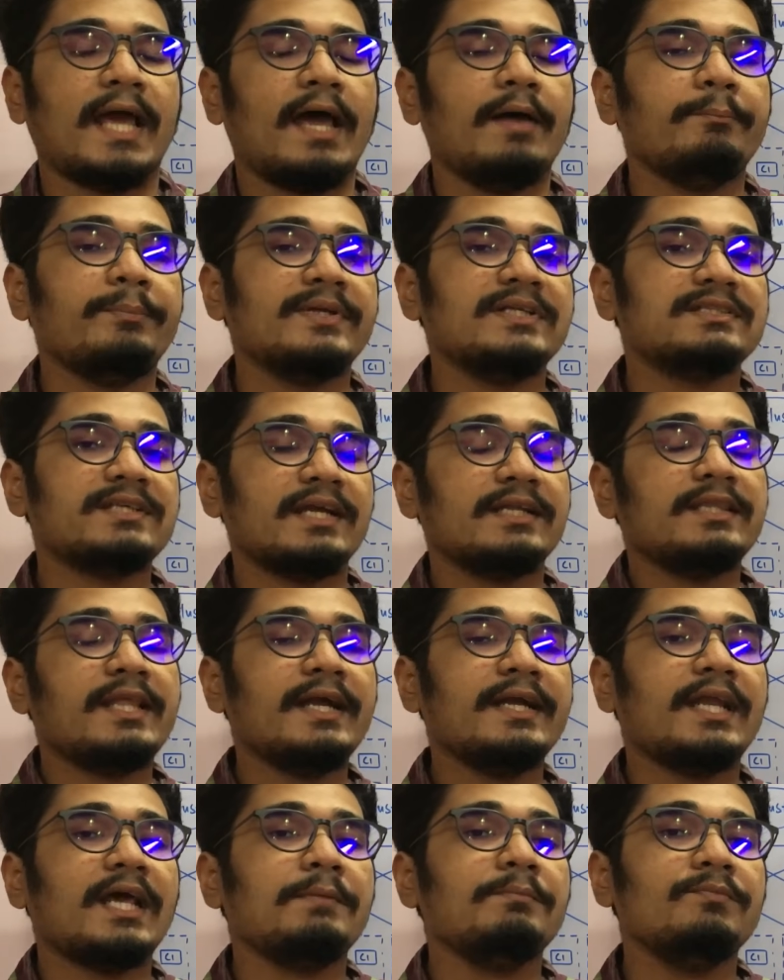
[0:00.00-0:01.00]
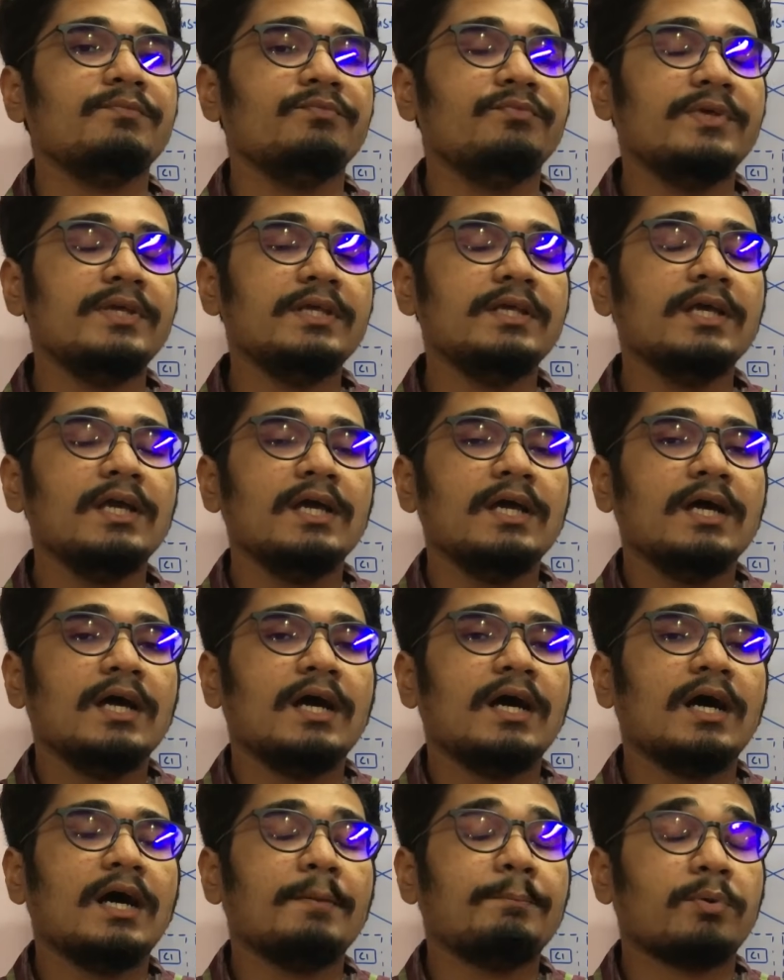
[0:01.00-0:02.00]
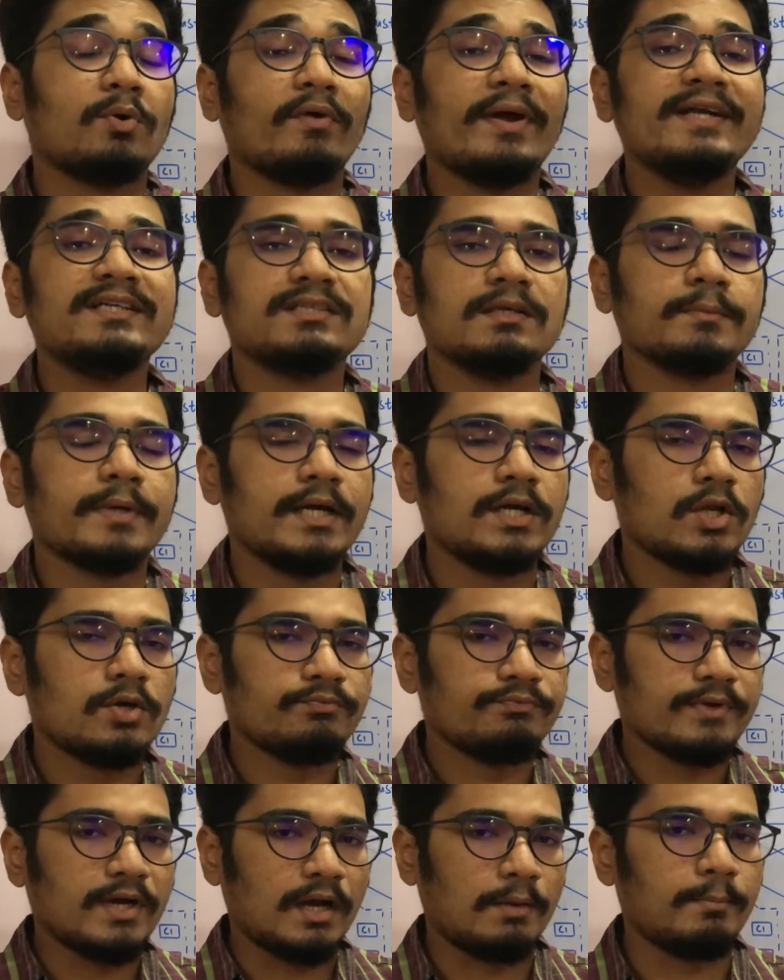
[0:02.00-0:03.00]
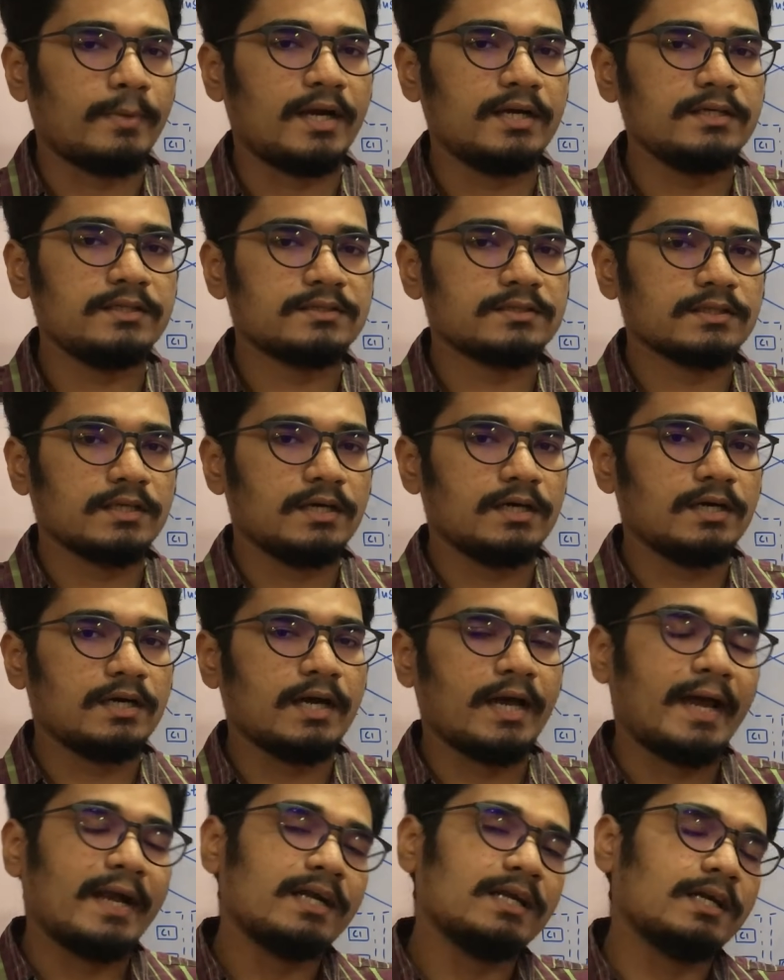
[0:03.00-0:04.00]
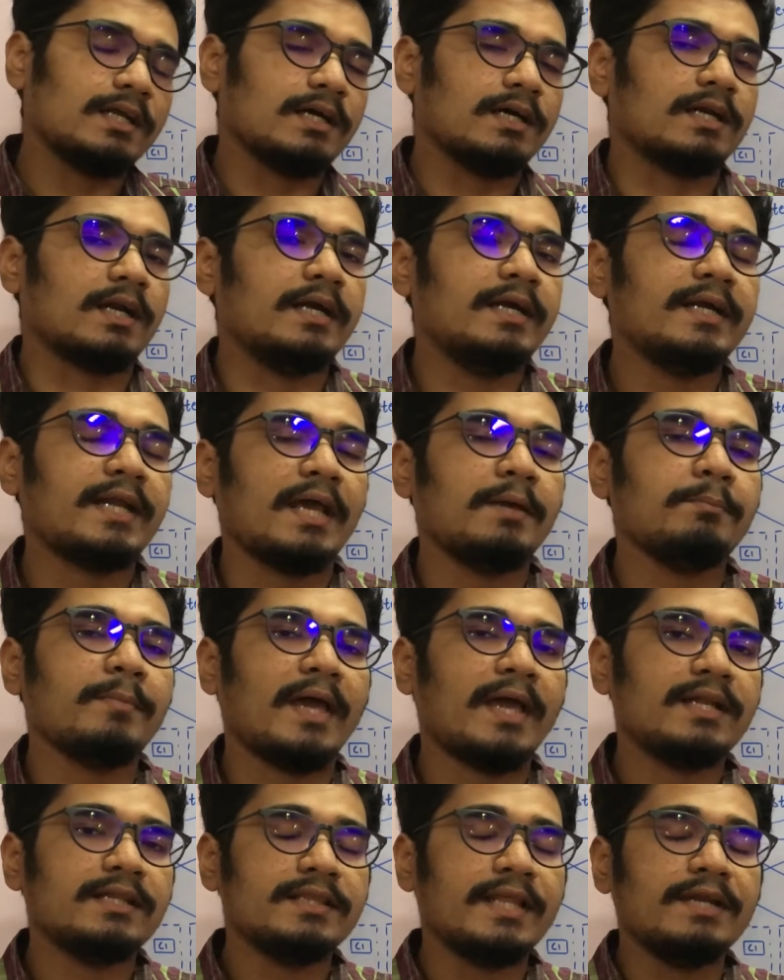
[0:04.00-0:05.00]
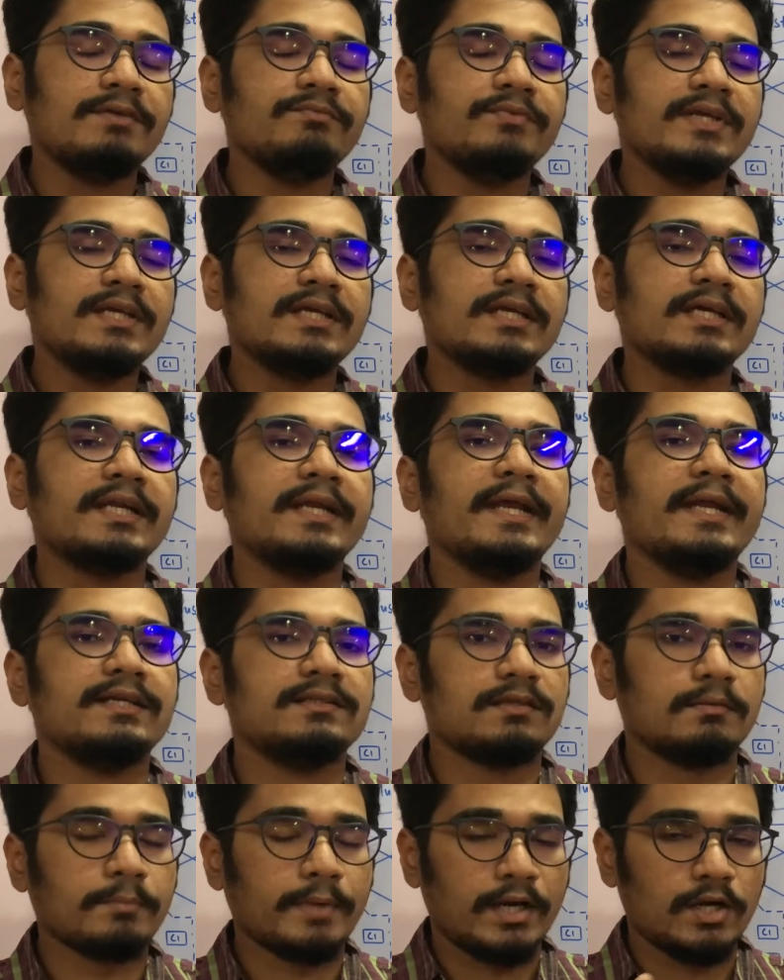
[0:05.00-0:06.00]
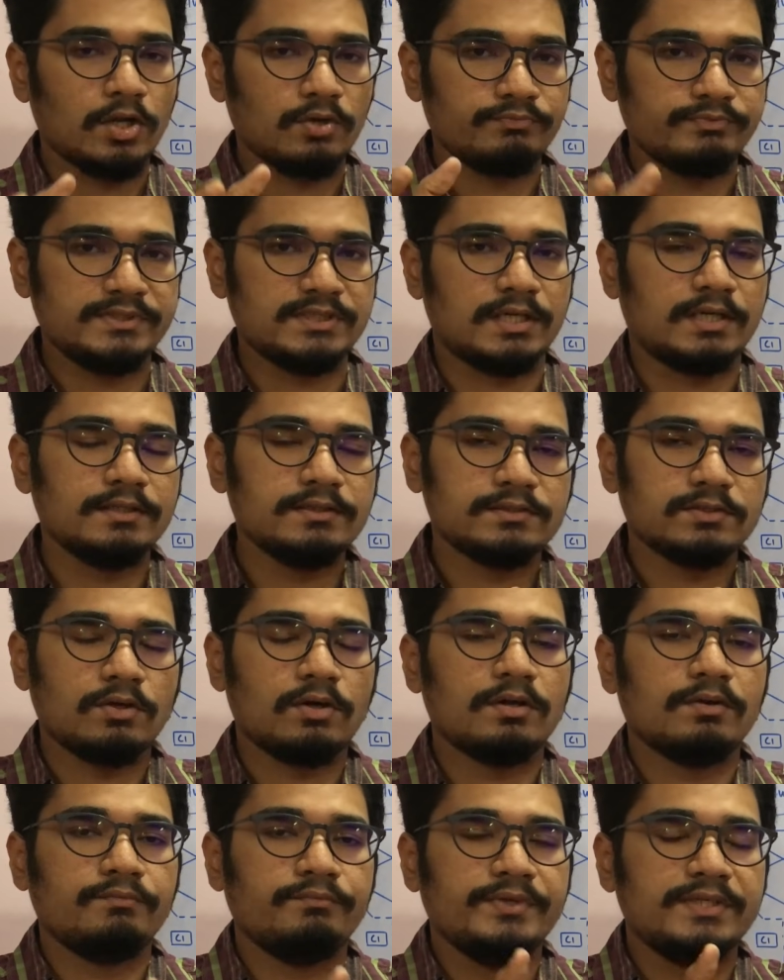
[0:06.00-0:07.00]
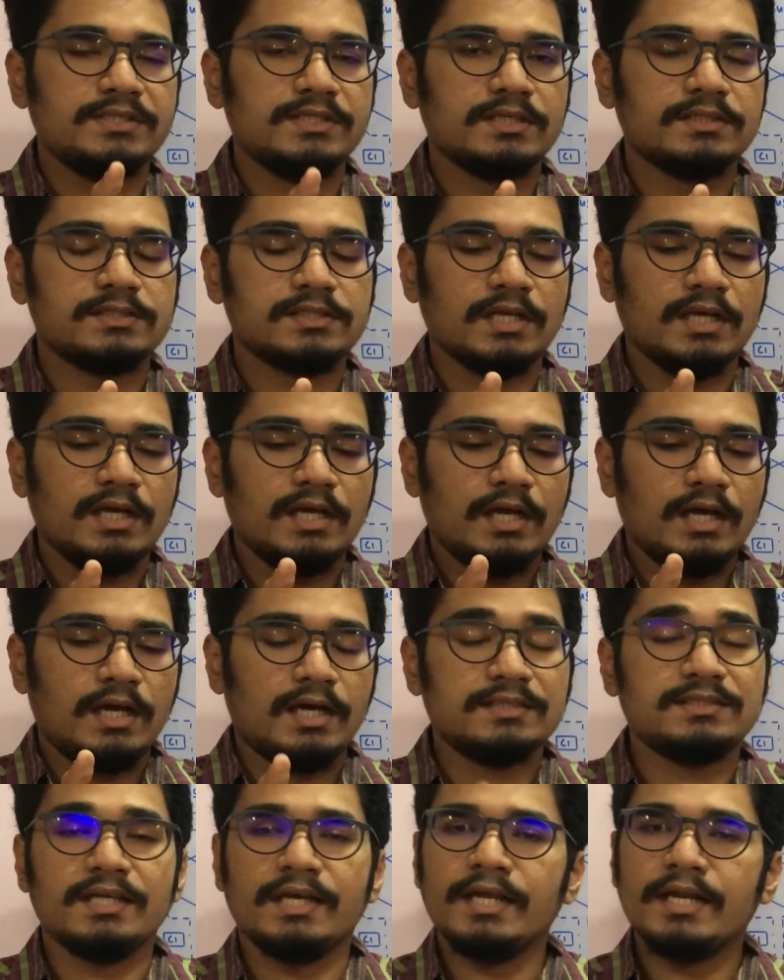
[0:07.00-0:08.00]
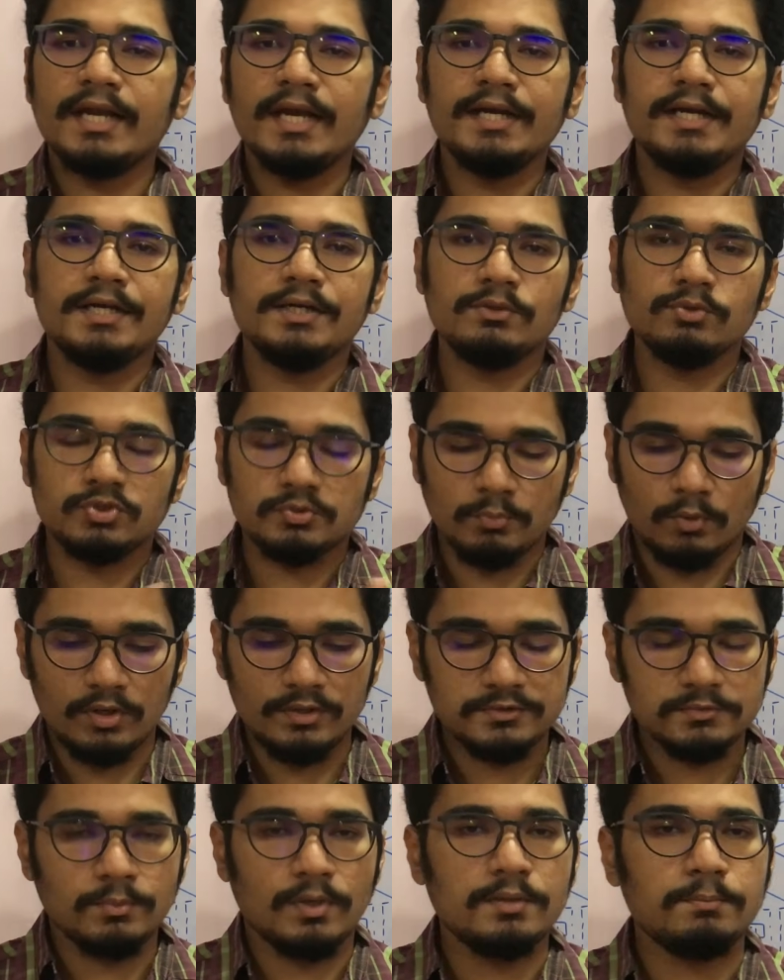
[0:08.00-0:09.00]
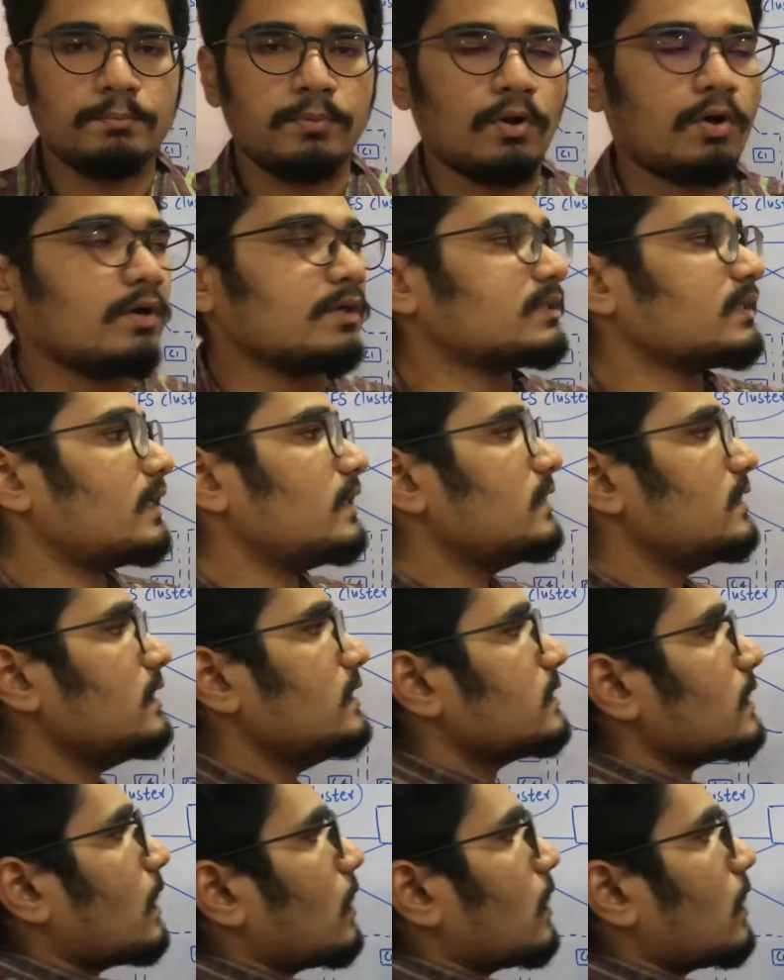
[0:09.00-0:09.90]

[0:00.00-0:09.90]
happens, at that time we provide some kind of commands at runtime, and then we create some kind of chunks, or we just segregate into small blocks, and these